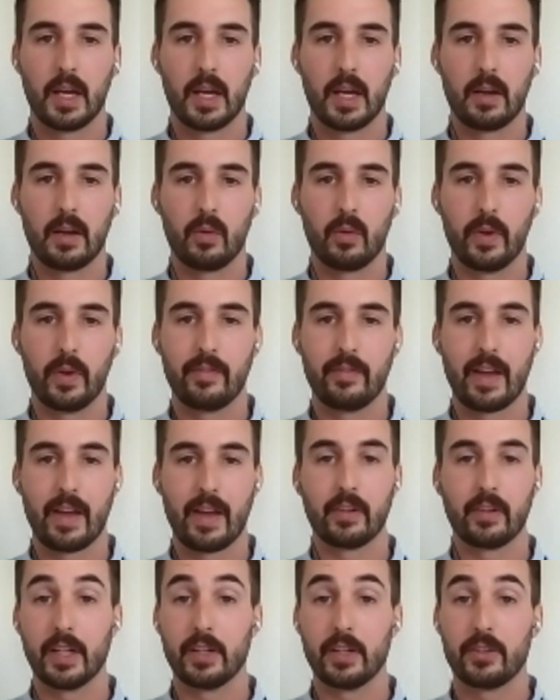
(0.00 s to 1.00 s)
we've
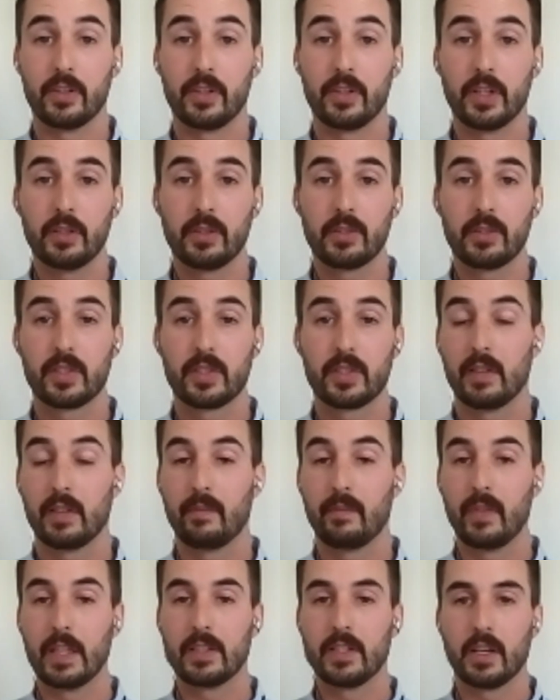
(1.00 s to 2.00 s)
ever introduced.
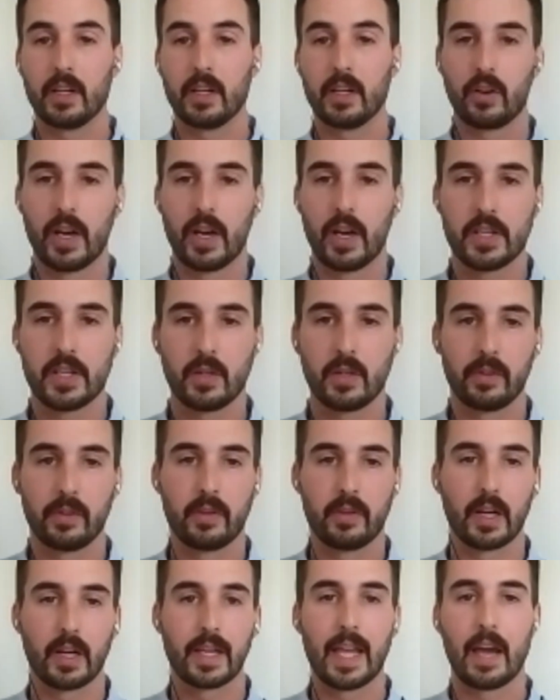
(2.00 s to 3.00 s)
its integration with
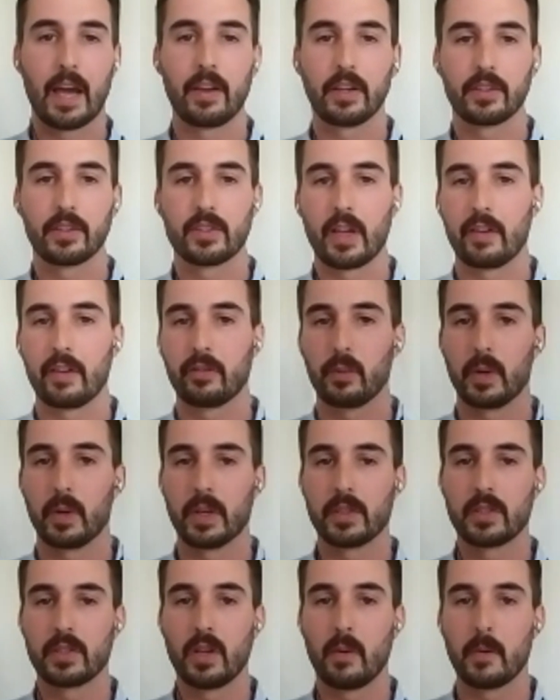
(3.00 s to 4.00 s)
our accounting software
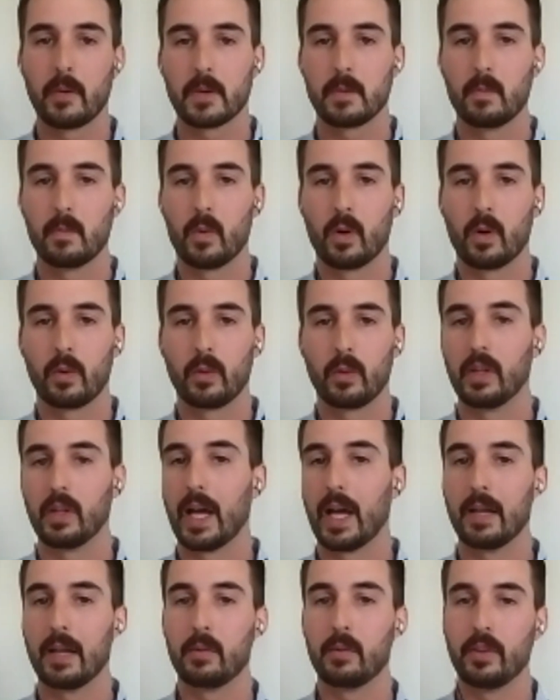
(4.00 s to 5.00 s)
is so much more
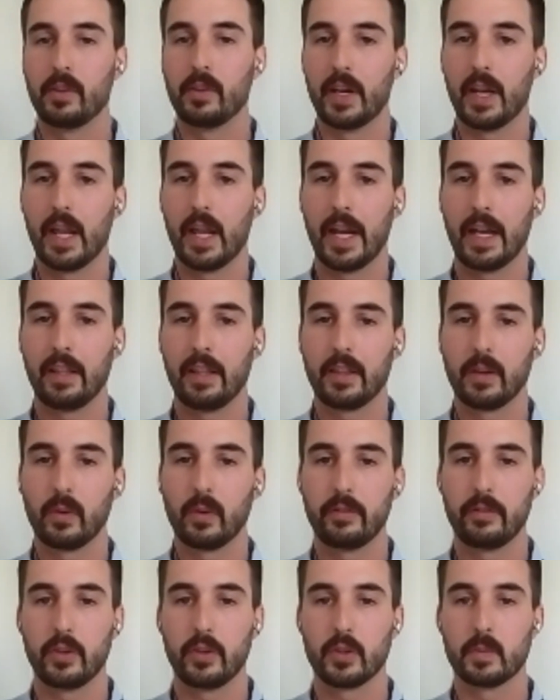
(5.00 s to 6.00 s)
reliable than anything
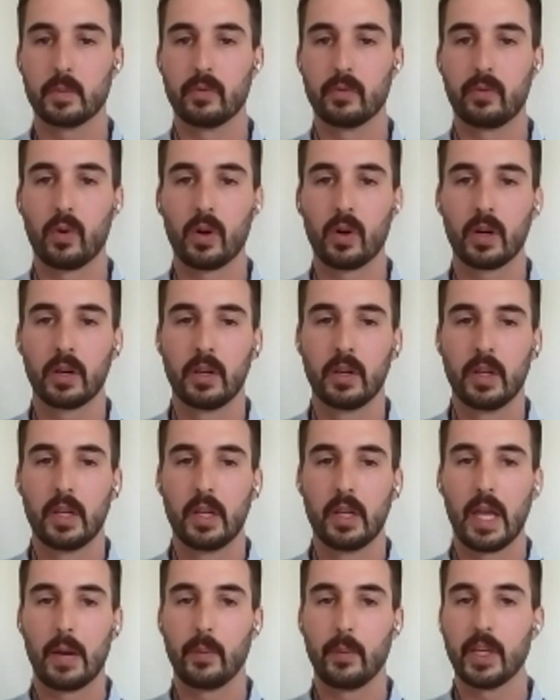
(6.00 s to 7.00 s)
we've used before.
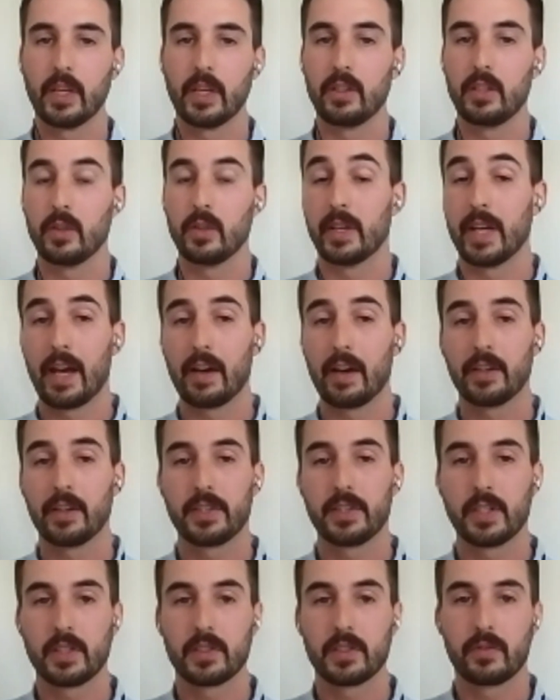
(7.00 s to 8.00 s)
And we can do
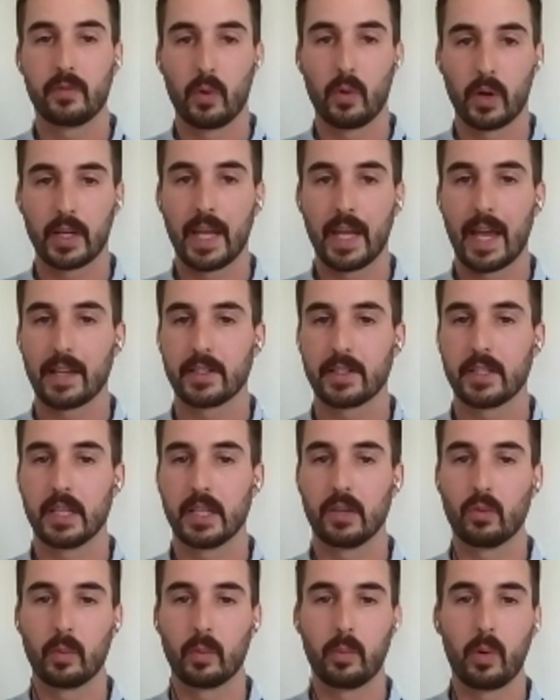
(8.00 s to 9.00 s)
analysis,
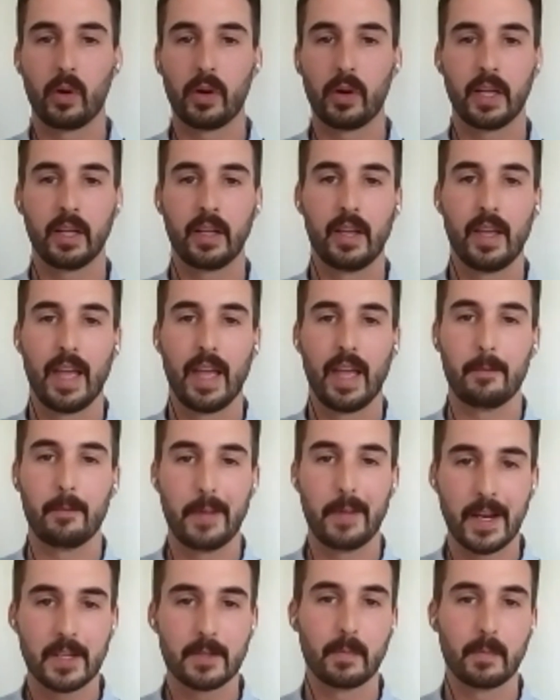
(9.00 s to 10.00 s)
forecasting, reporting, and
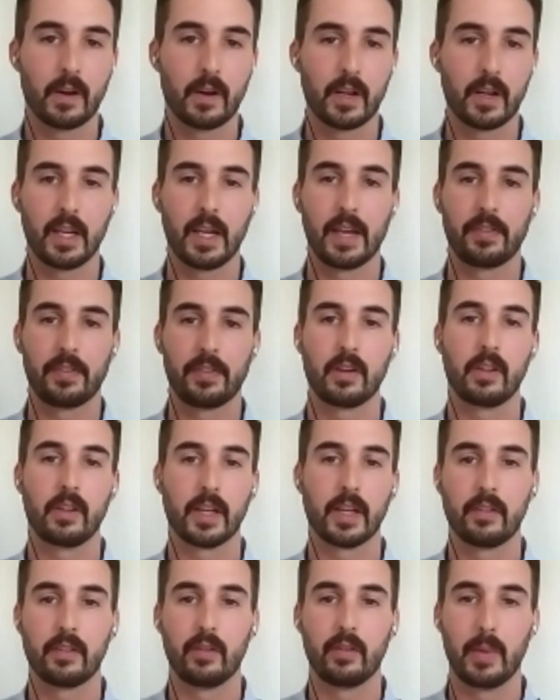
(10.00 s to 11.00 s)
benchmarking at the
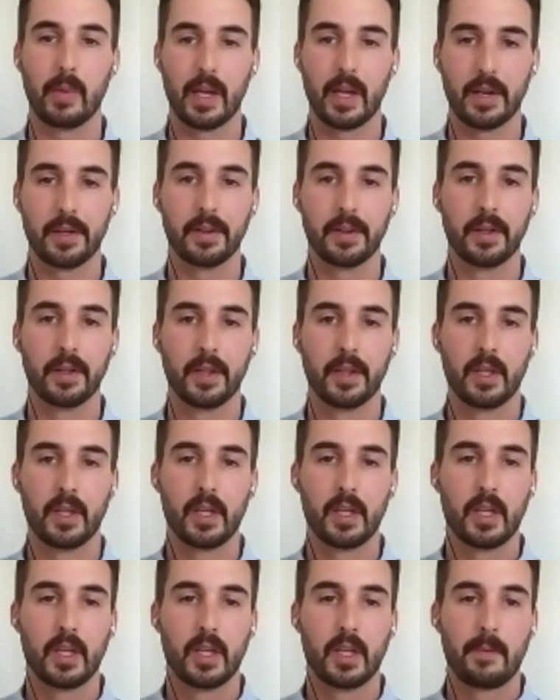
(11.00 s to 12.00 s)
click of a button.
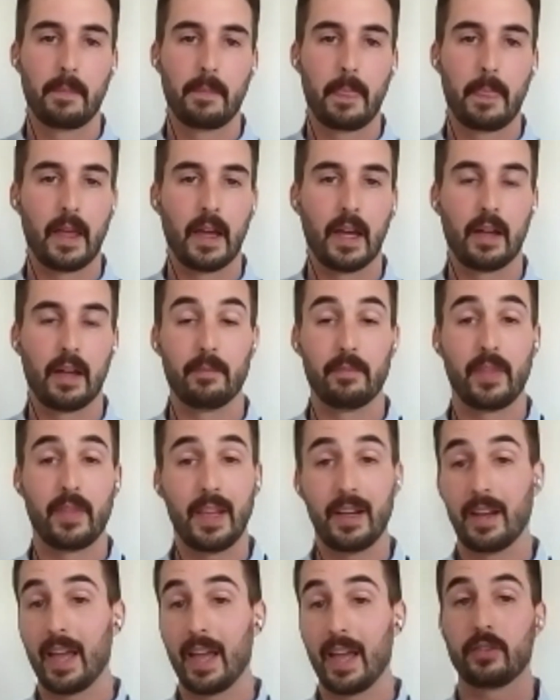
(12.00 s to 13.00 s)

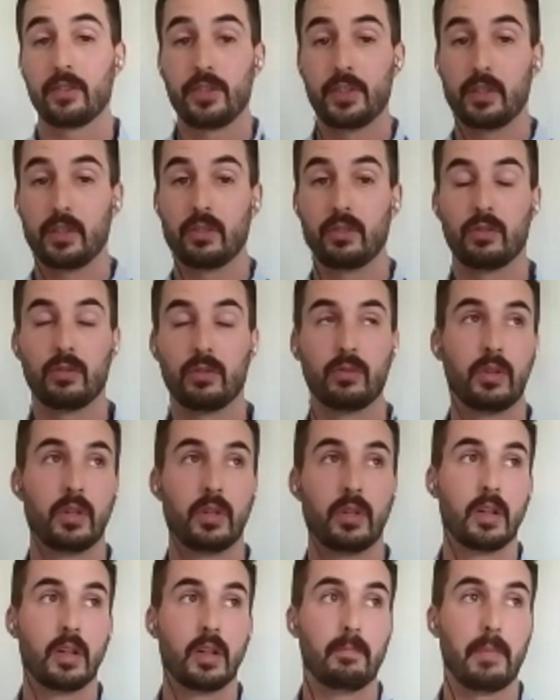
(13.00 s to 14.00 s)
They now
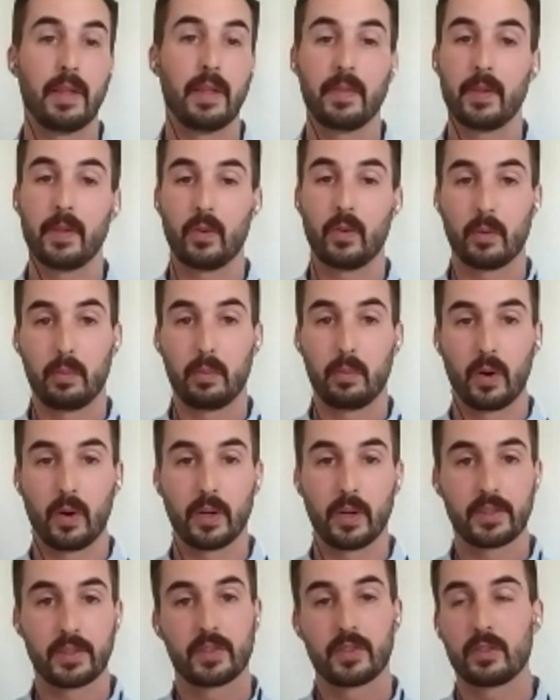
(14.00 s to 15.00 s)
do monthly
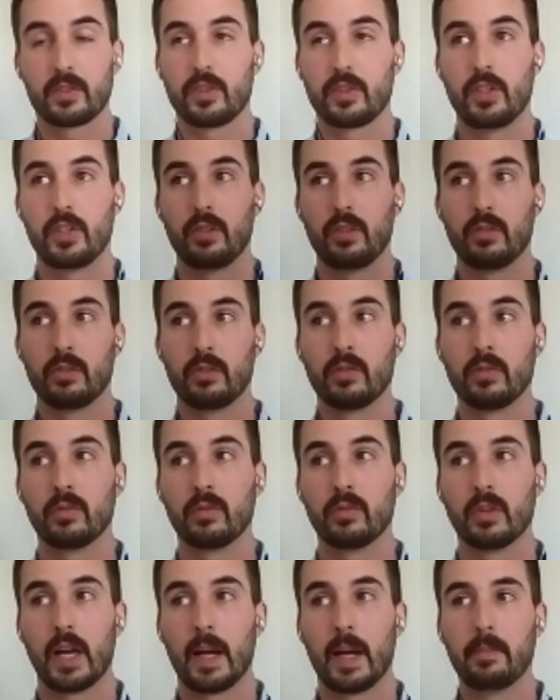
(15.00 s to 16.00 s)
reports
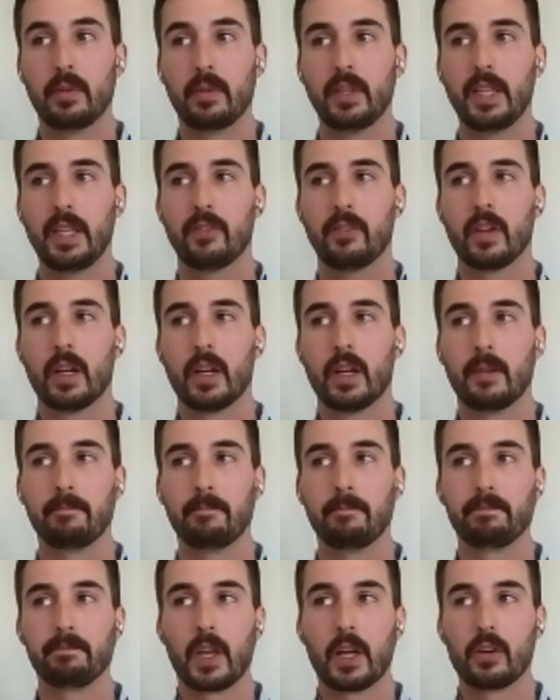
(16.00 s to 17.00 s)
to, I believe,
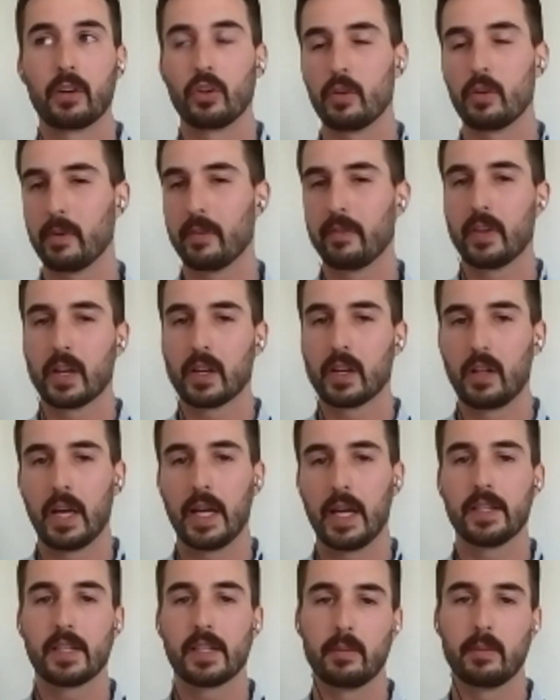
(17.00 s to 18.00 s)
a group of their
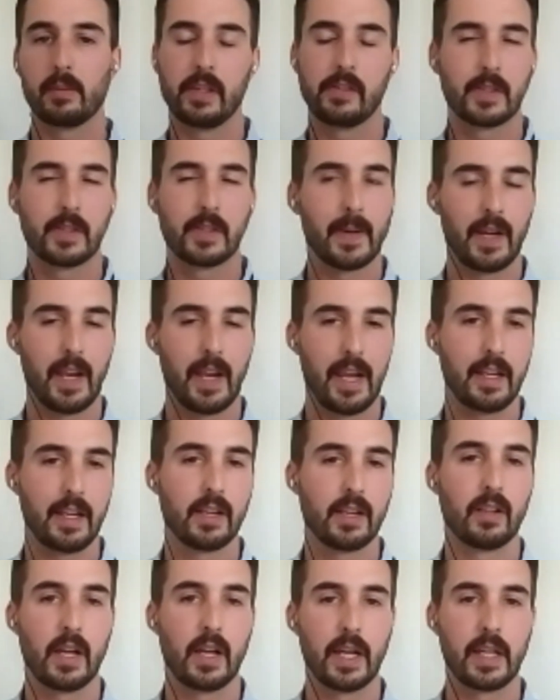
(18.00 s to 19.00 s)
clients. I believe it's about 80
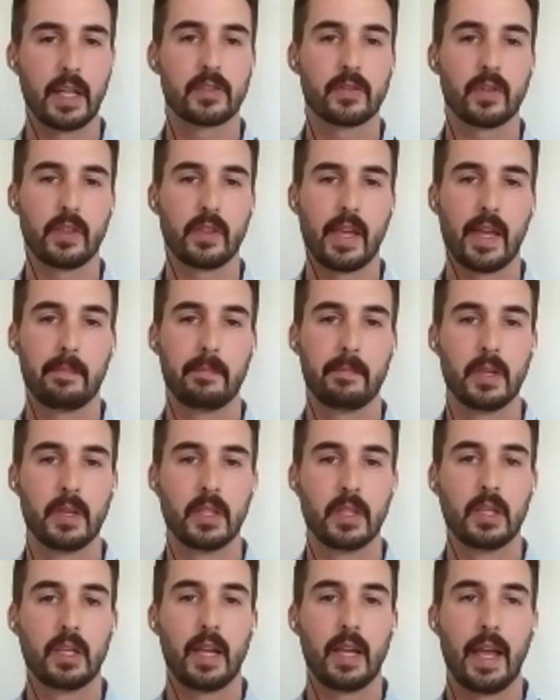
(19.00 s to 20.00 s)
clients for them.
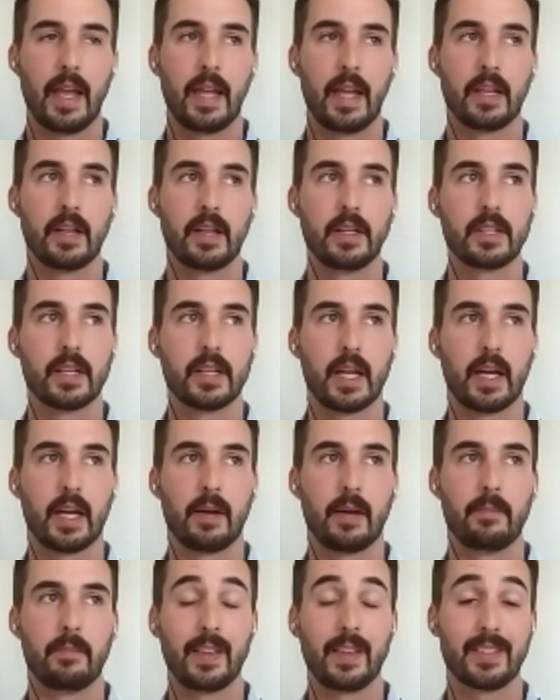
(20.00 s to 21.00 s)
And
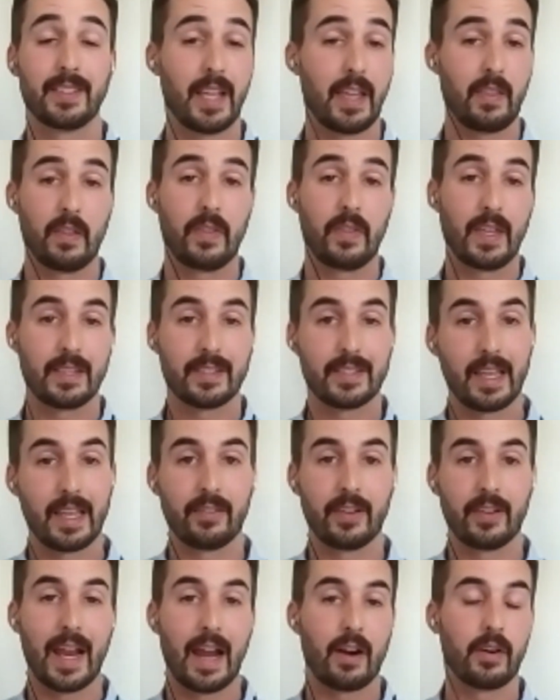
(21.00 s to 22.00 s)
they say that they
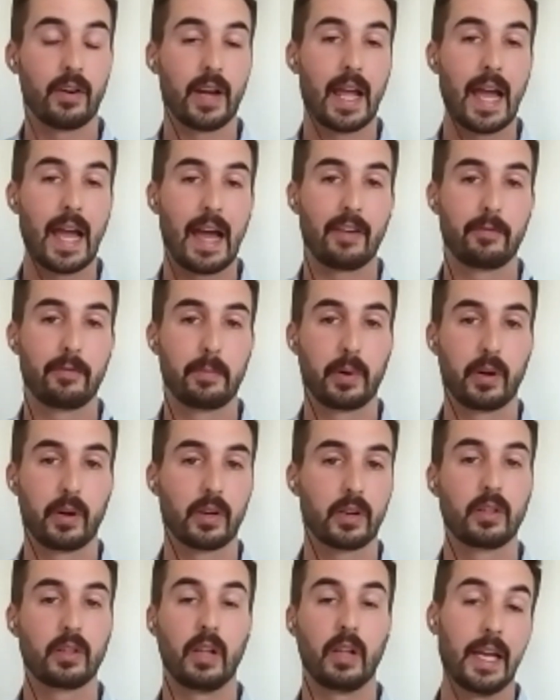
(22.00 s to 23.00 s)
save an hour and a half
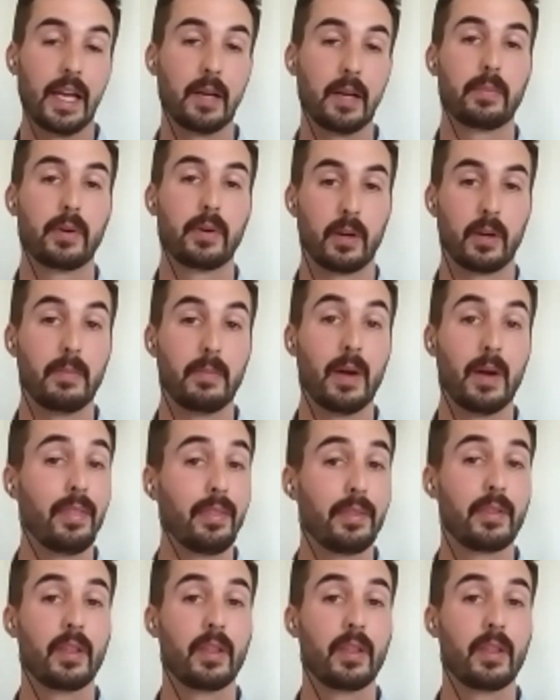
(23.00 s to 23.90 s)
per client per month.